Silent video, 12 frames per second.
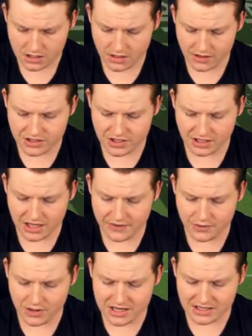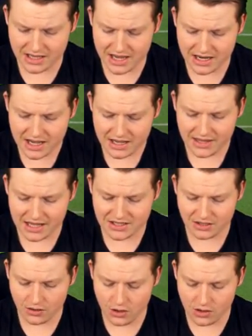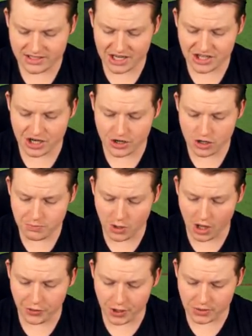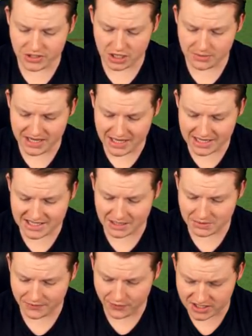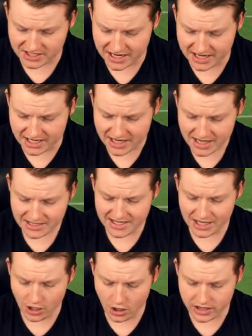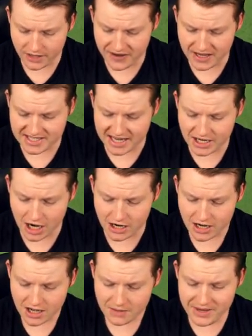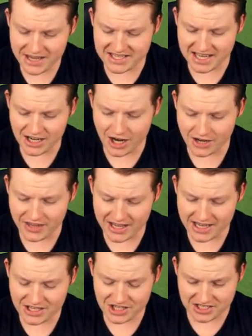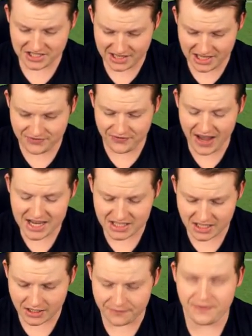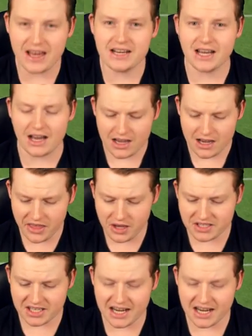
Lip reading: Going to the left, Queensland. That's, oh, it's actually a good ball. I thought it was going to be intercepted for a second. Set, oh, they've hit Tino. Big Tino, he evades the defender. I think it was